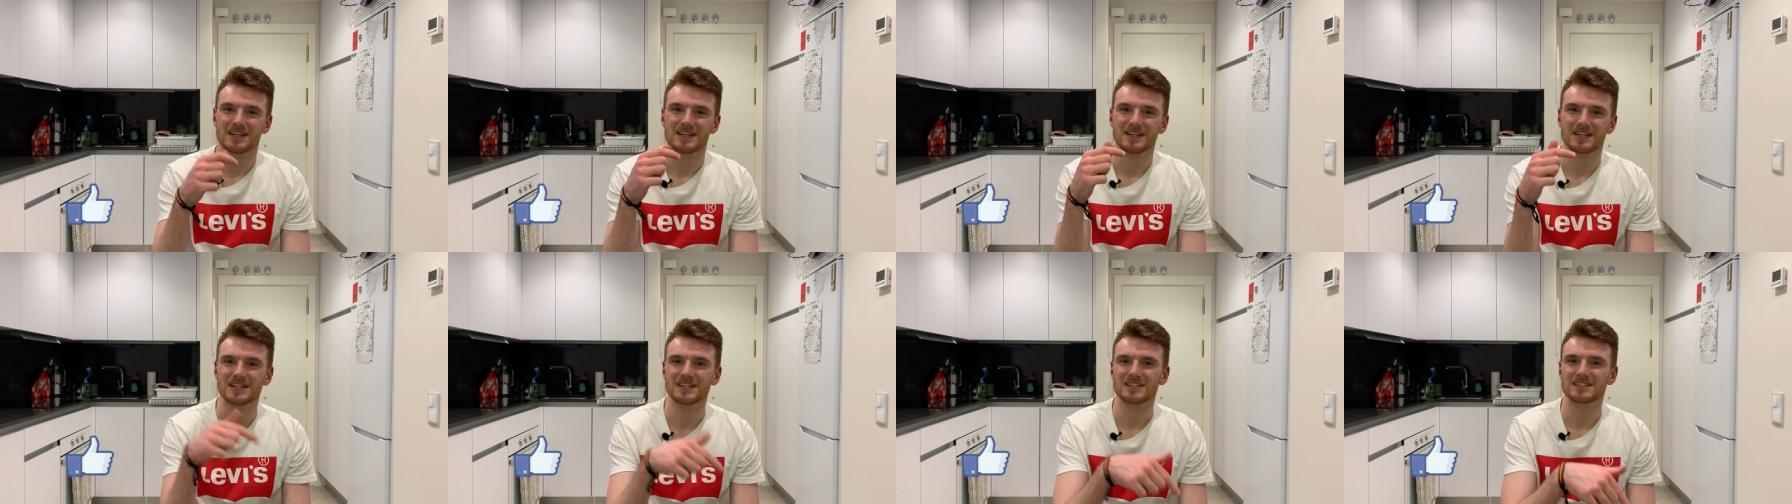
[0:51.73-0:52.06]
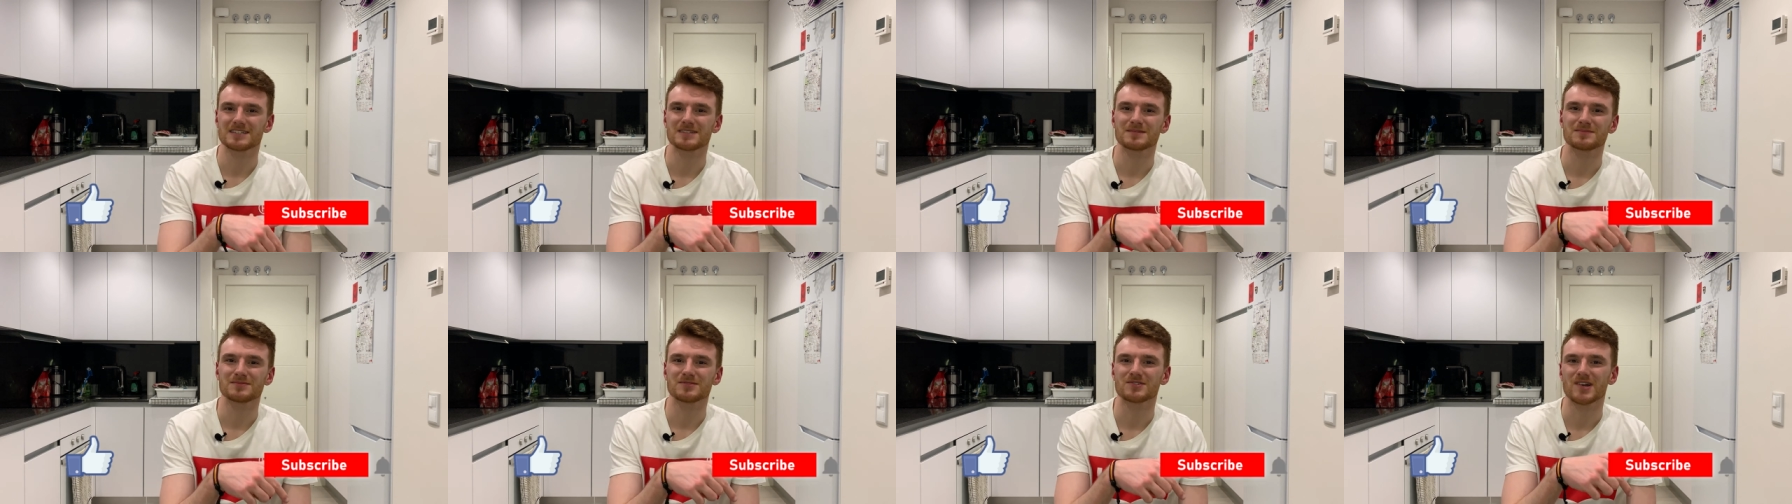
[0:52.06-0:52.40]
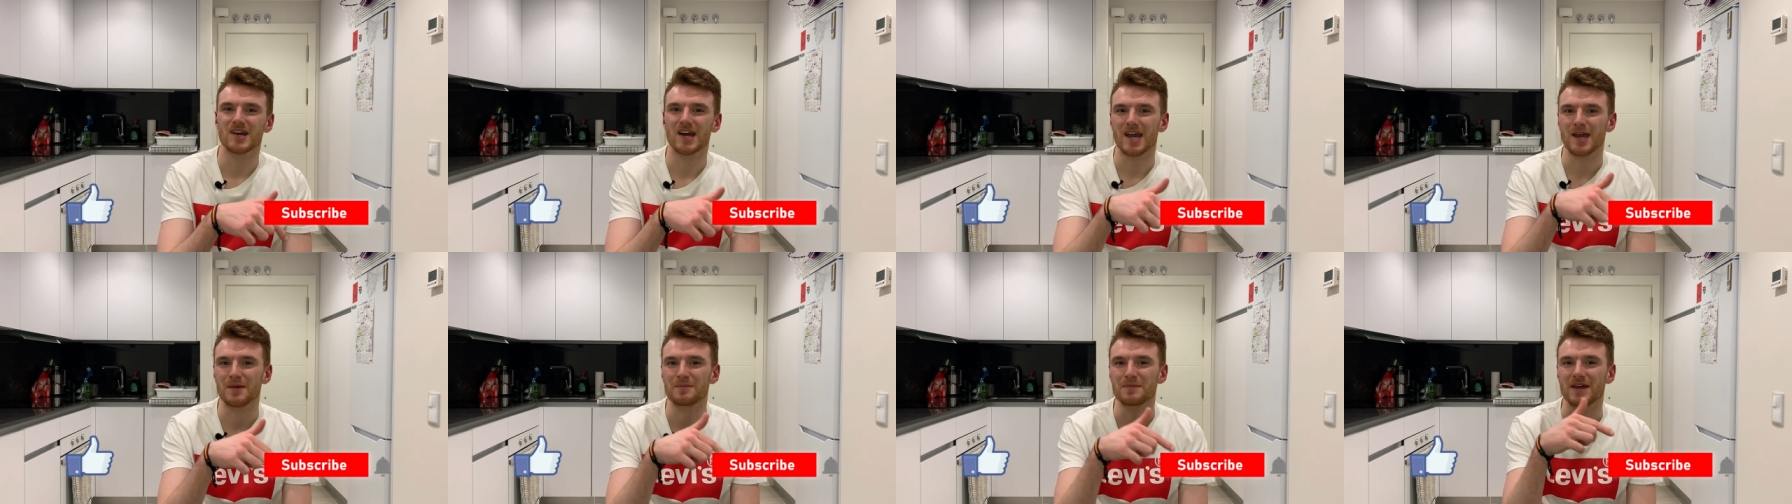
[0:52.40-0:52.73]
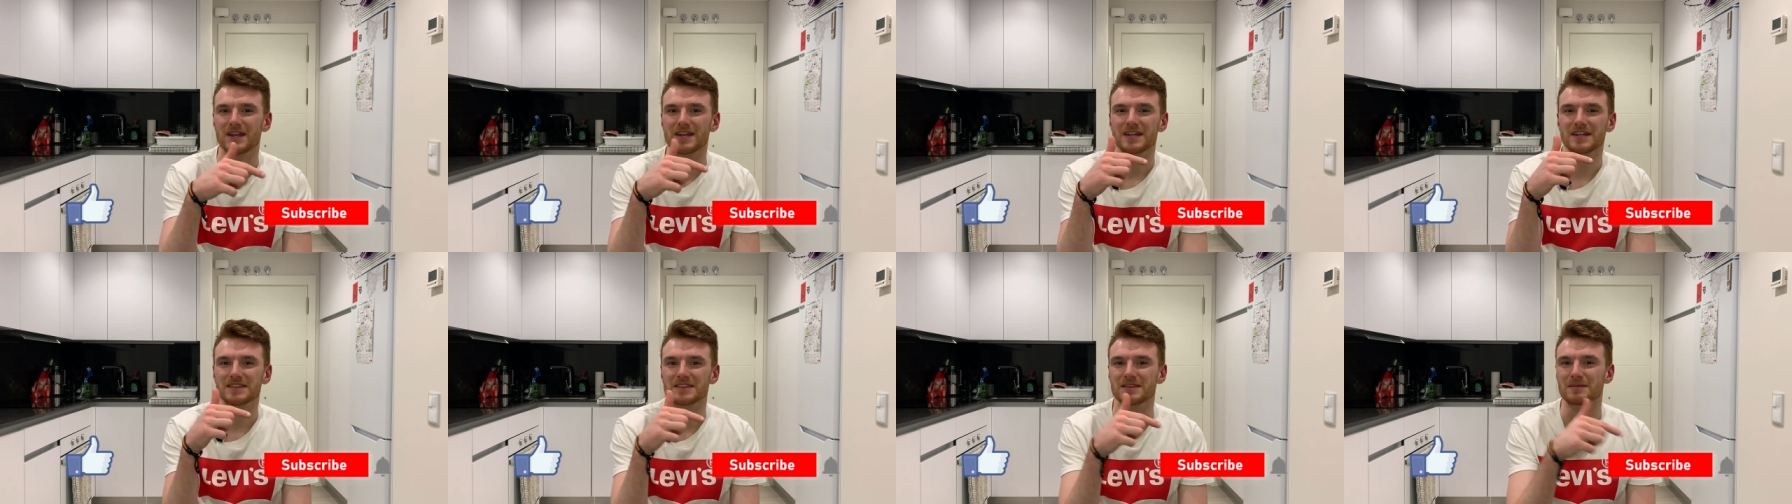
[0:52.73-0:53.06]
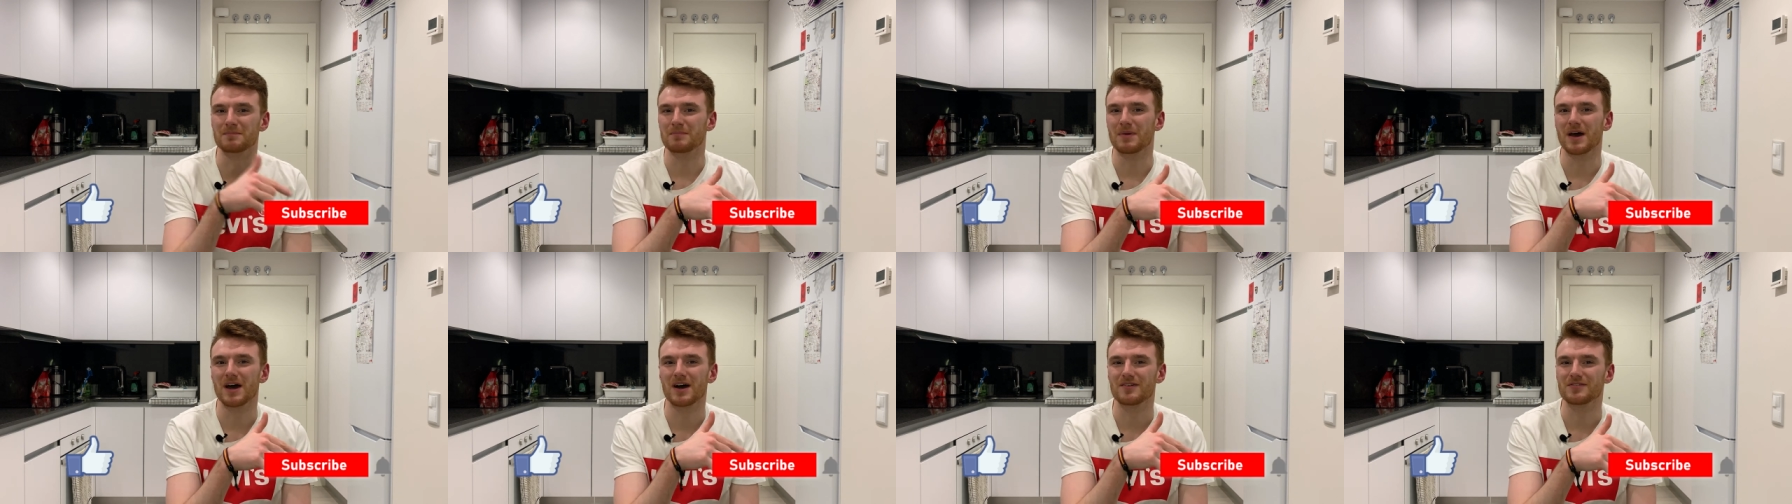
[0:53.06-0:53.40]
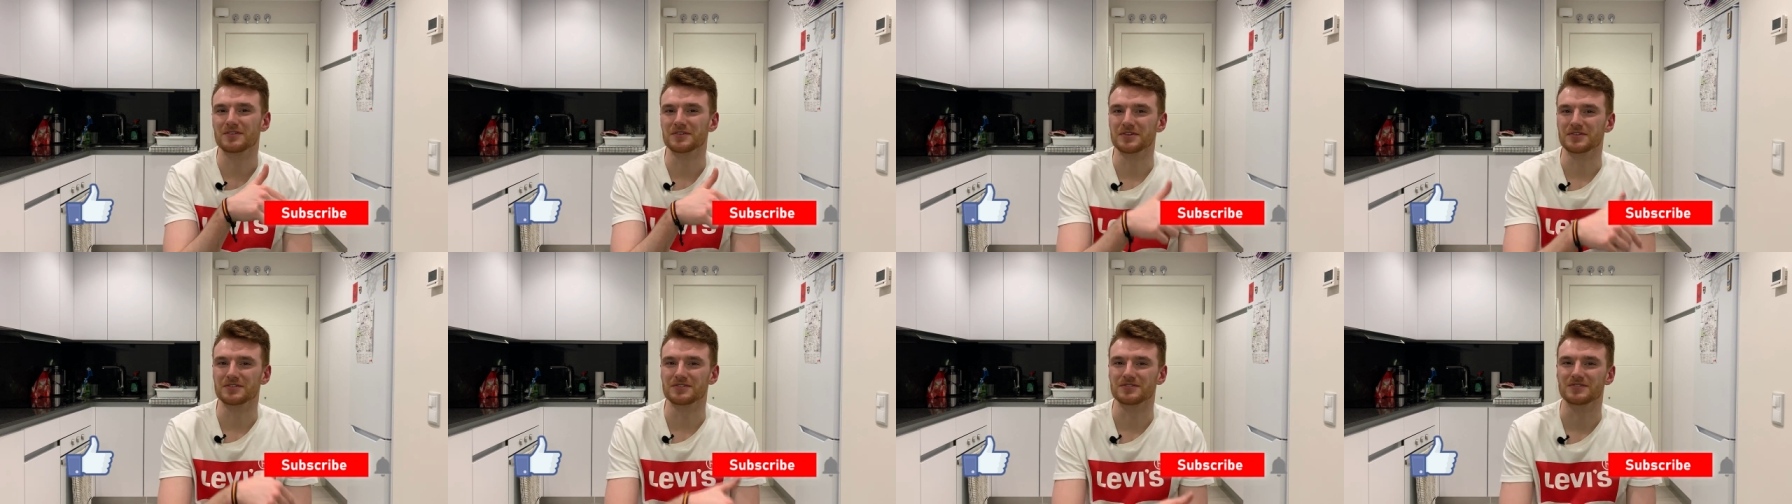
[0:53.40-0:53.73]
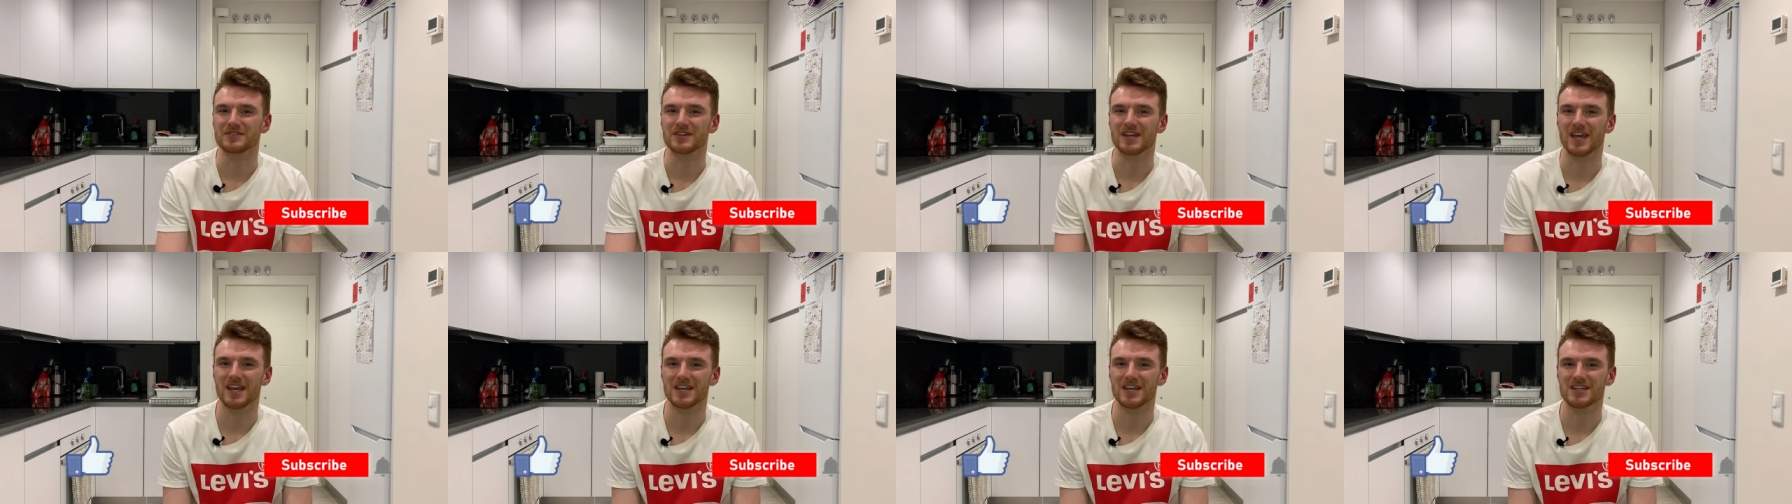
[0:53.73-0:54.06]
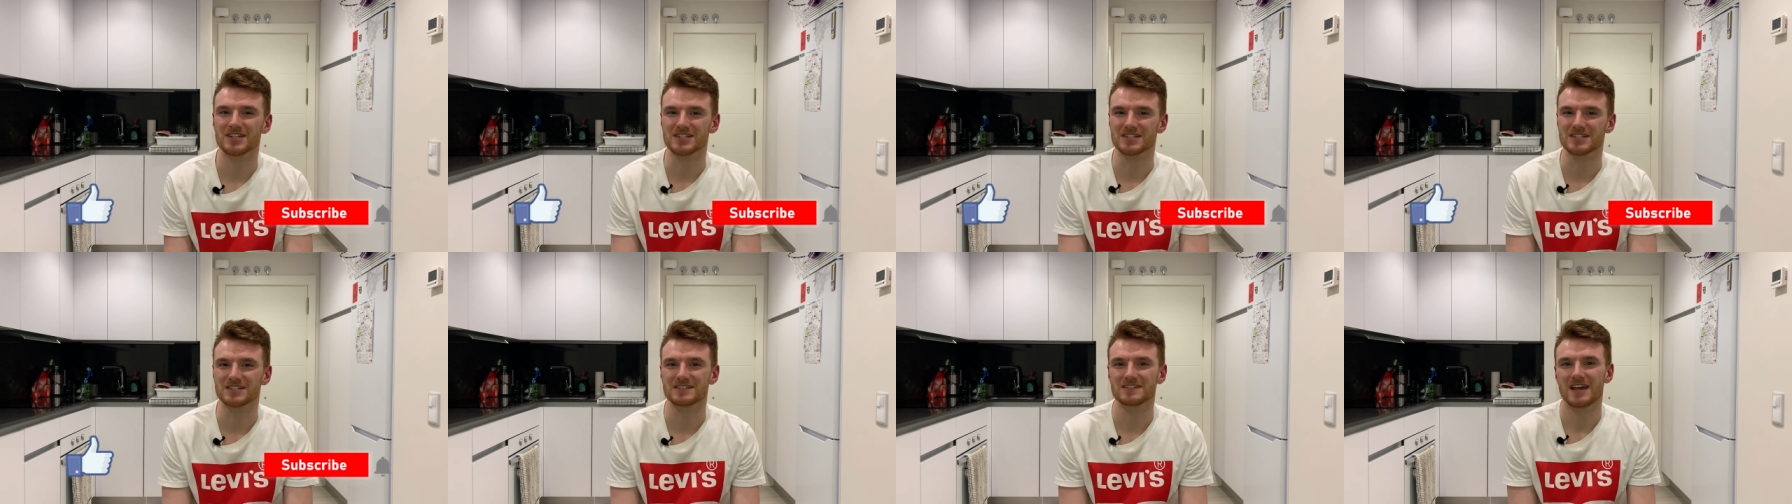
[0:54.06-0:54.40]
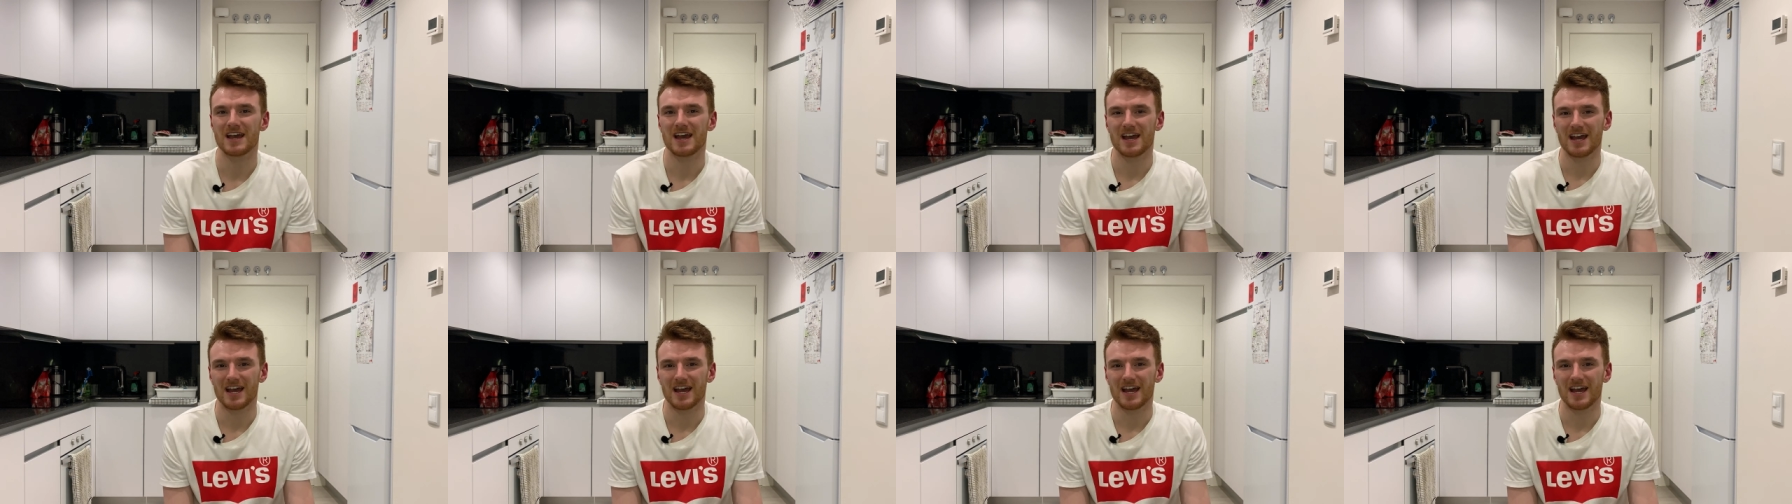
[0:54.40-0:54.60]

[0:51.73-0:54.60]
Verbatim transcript: click subscribe and hit the bell for notifications